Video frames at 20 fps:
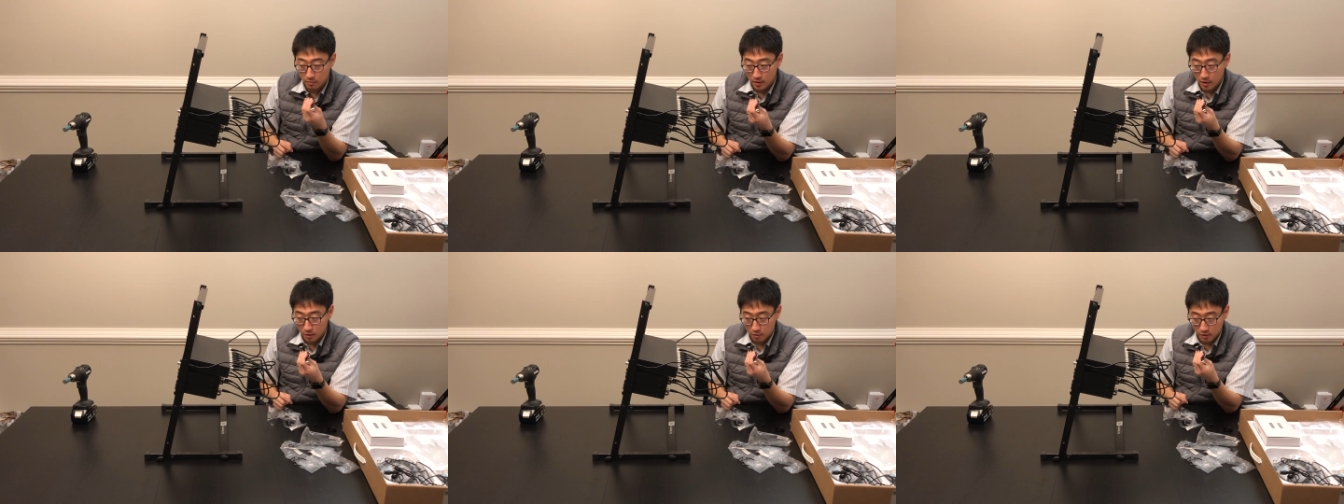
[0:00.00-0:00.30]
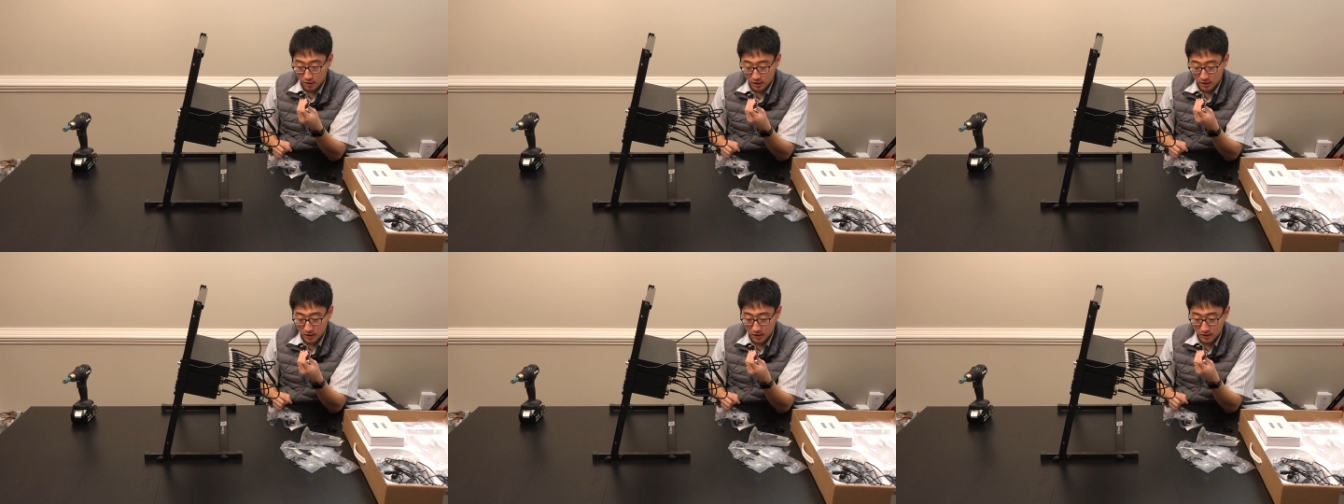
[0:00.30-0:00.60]
barrel
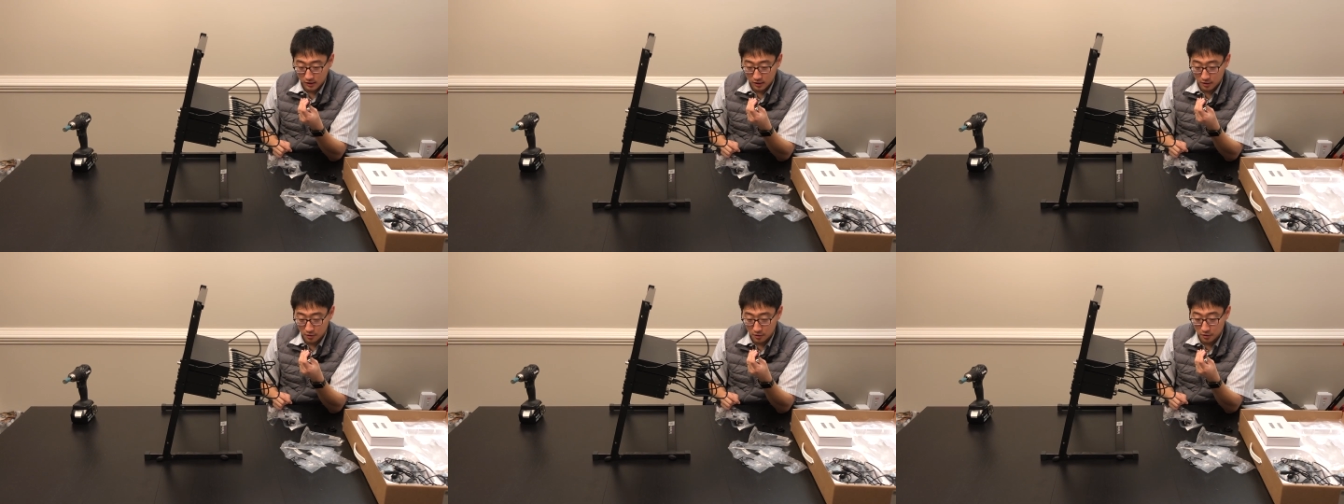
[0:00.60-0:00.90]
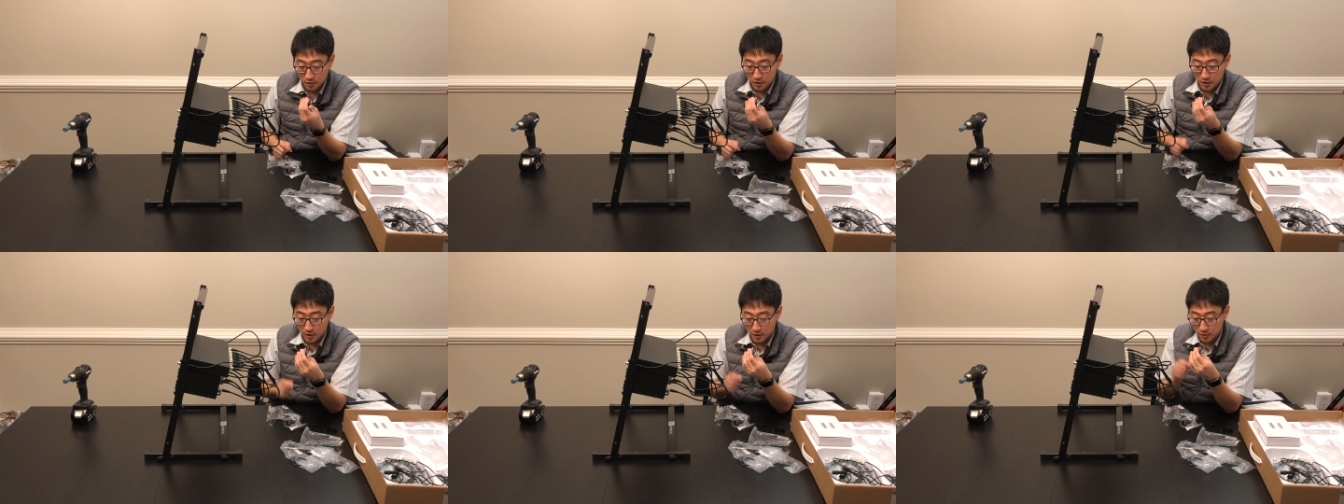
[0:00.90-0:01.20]
connector
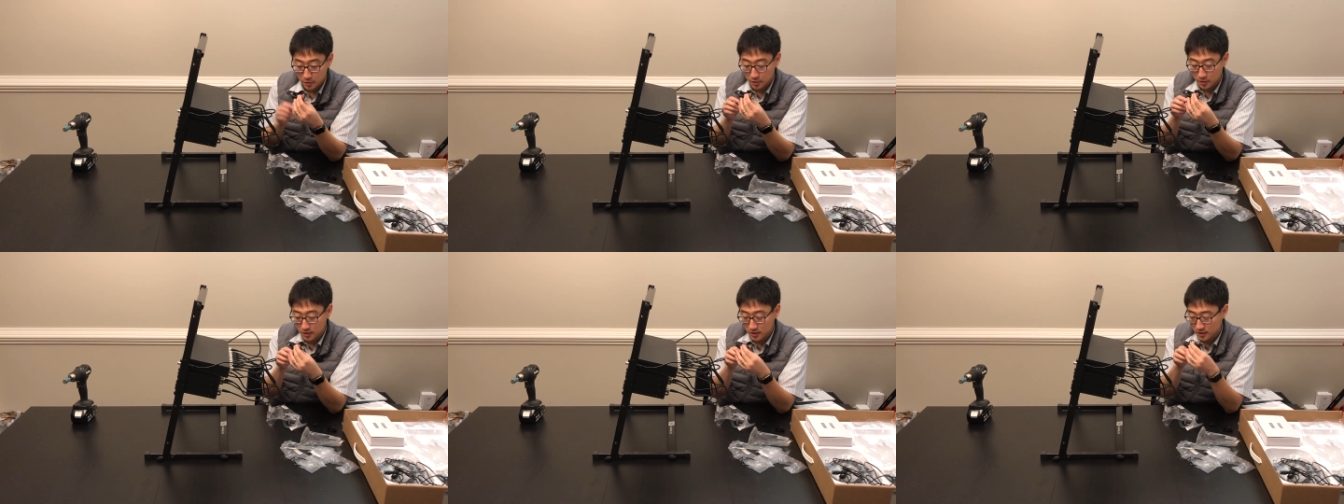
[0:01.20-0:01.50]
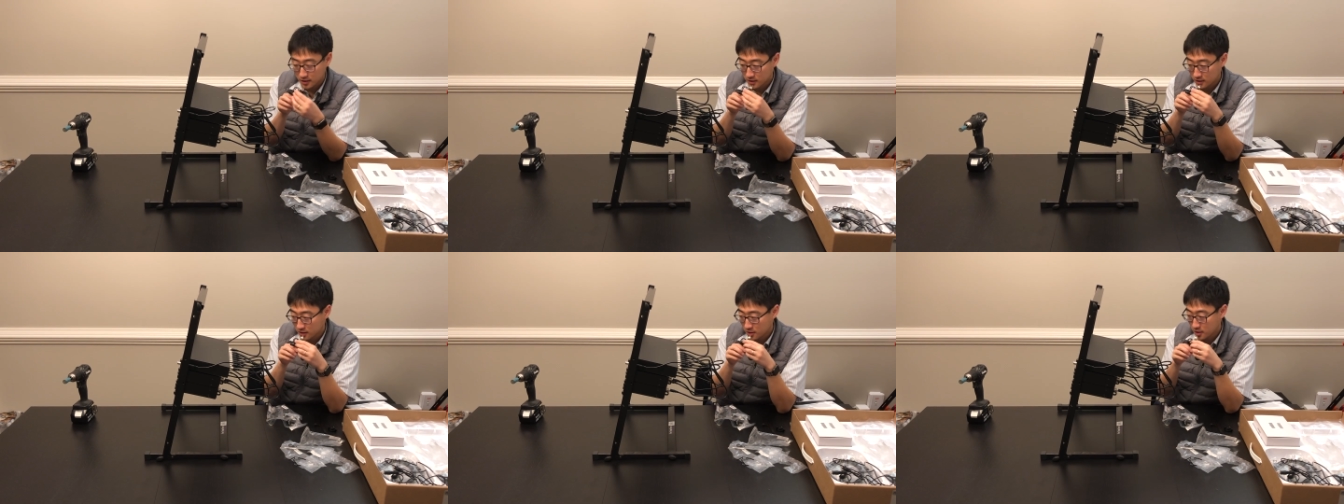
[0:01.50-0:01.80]
on the other
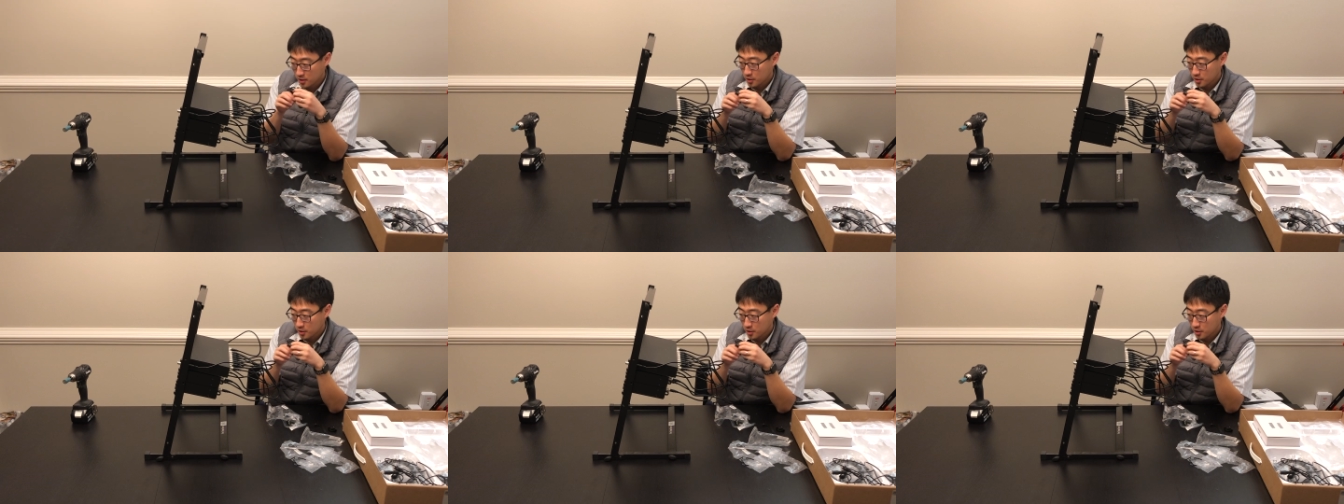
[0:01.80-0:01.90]
end.